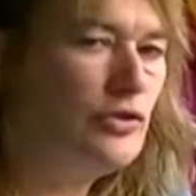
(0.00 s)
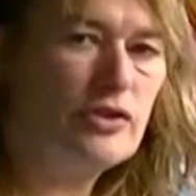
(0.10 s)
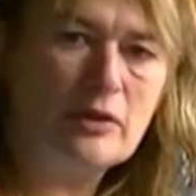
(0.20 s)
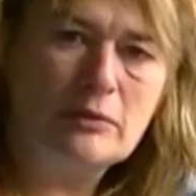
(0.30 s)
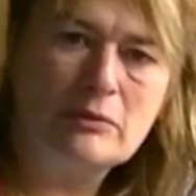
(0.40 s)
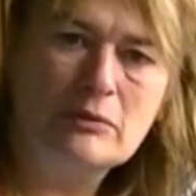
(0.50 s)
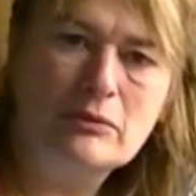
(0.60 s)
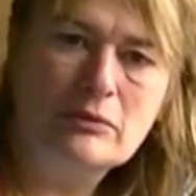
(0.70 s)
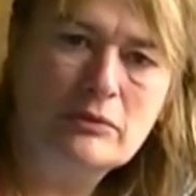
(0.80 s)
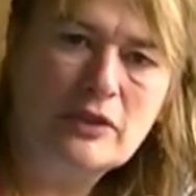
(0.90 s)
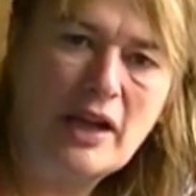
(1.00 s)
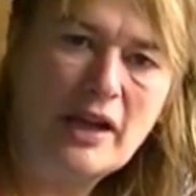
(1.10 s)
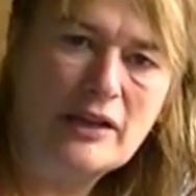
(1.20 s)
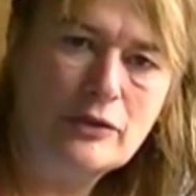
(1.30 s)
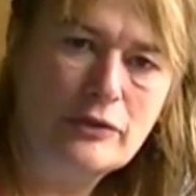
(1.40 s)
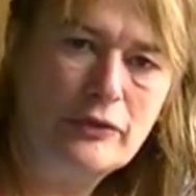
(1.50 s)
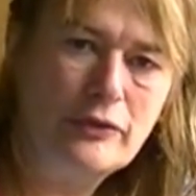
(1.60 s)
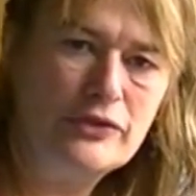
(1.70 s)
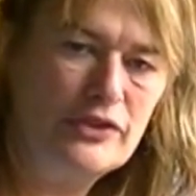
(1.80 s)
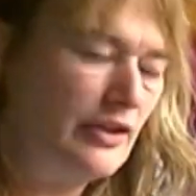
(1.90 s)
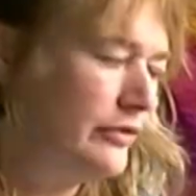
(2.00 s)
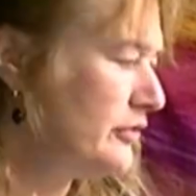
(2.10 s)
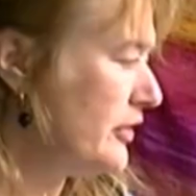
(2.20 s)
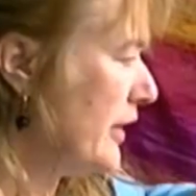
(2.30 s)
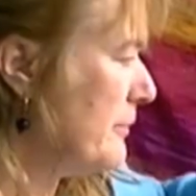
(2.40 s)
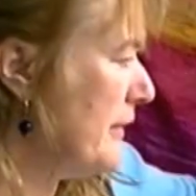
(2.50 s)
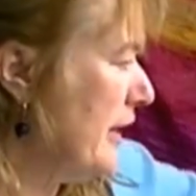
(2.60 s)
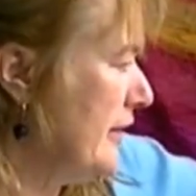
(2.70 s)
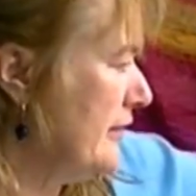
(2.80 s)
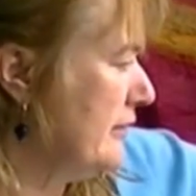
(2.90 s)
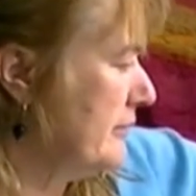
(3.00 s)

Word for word: some kind of shells I made.